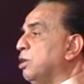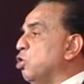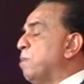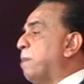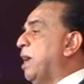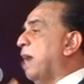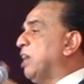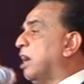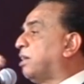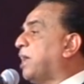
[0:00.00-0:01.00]
You may be
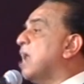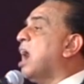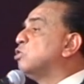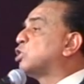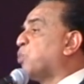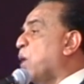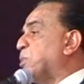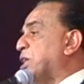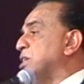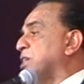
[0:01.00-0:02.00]
having 10 house
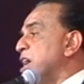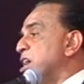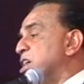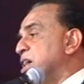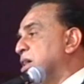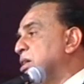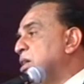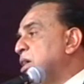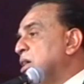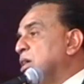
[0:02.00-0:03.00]
properties in India.
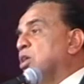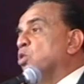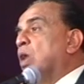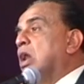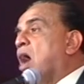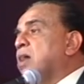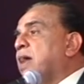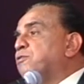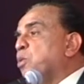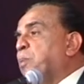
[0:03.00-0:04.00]
You will not
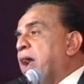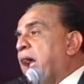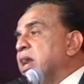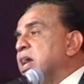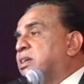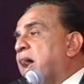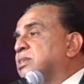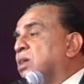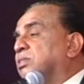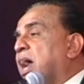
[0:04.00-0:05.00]
have to pay any
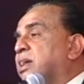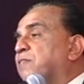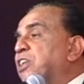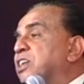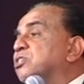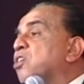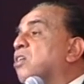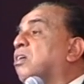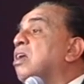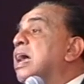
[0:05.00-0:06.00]
tax on that if it is
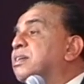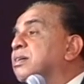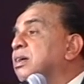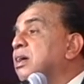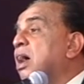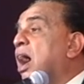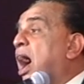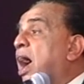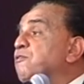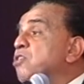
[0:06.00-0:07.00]
not let.
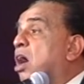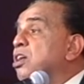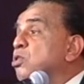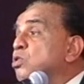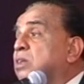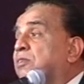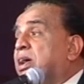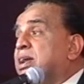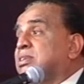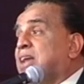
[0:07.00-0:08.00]
I have not used the
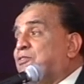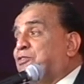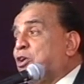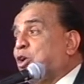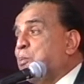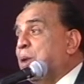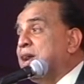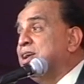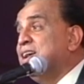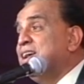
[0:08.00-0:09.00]
word
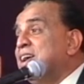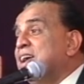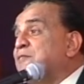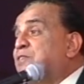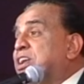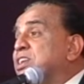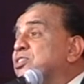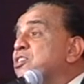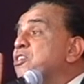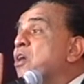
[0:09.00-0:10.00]
self-occupied. If it
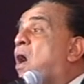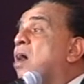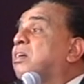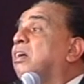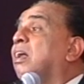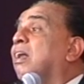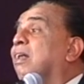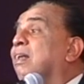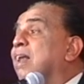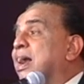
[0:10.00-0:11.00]
is not
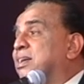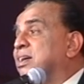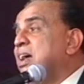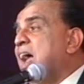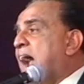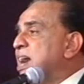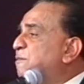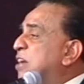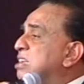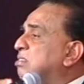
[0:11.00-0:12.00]
let, and
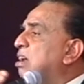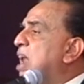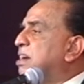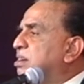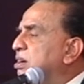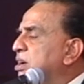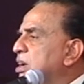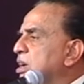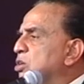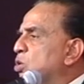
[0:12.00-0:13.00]
if it is let,
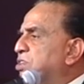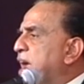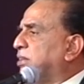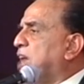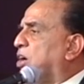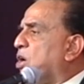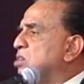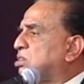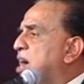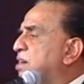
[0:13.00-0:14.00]
you will take the
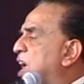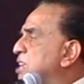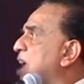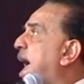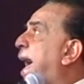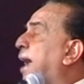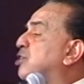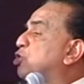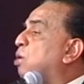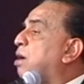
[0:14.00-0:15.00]
gross rent as
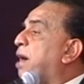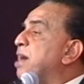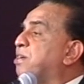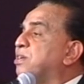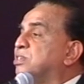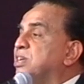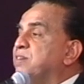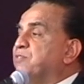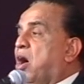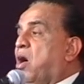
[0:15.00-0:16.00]
actual rent
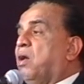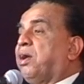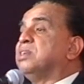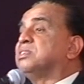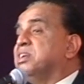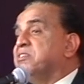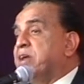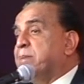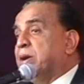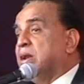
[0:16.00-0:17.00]
received or
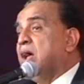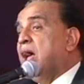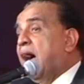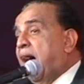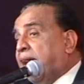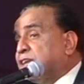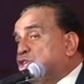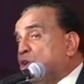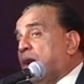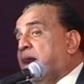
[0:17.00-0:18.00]
receivable.
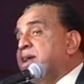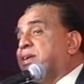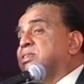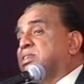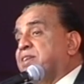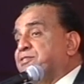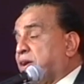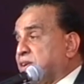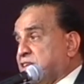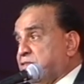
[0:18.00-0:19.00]
Actual rent received
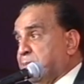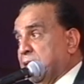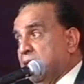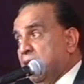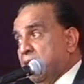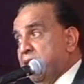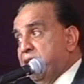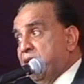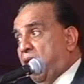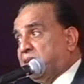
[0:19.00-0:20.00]
or receivable,
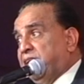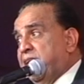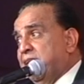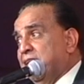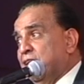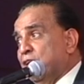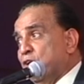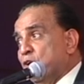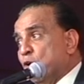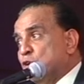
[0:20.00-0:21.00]
not the
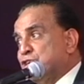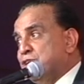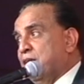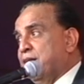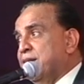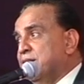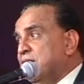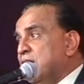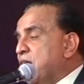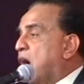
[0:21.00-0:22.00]
notional rent.
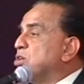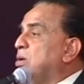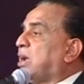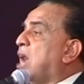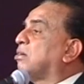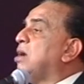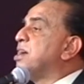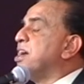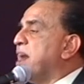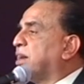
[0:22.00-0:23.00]
Now you will
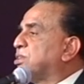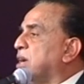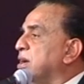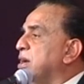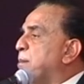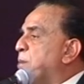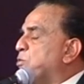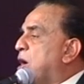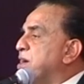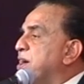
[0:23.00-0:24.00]
calculate deduction. Number
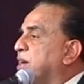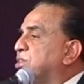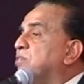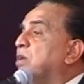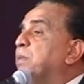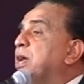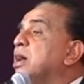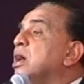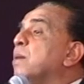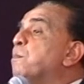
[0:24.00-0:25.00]
one deduction will be
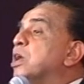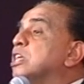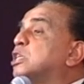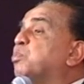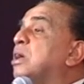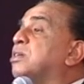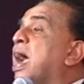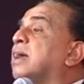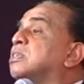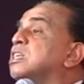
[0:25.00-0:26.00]
municipal
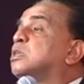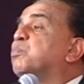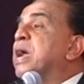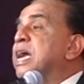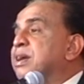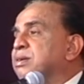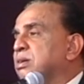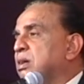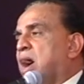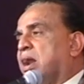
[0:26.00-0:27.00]
taxes paid.
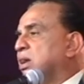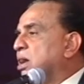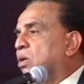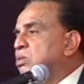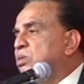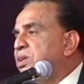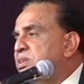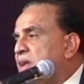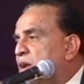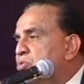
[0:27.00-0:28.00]
Earlier also it
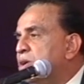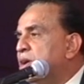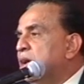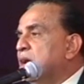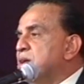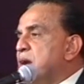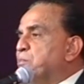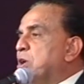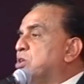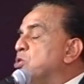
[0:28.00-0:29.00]
is allowed.
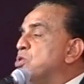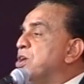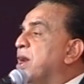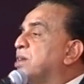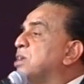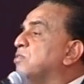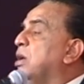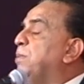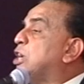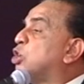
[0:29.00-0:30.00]
Number two deduction
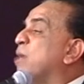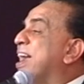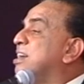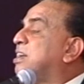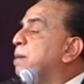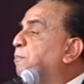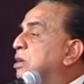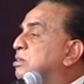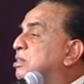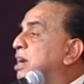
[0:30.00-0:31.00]
will be
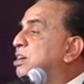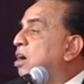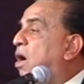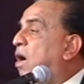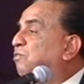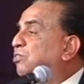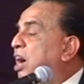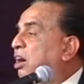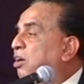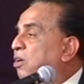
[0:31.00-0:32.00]
20% of
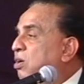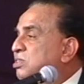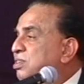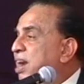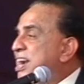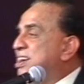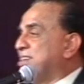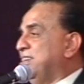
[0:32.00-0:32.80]
the gross rent.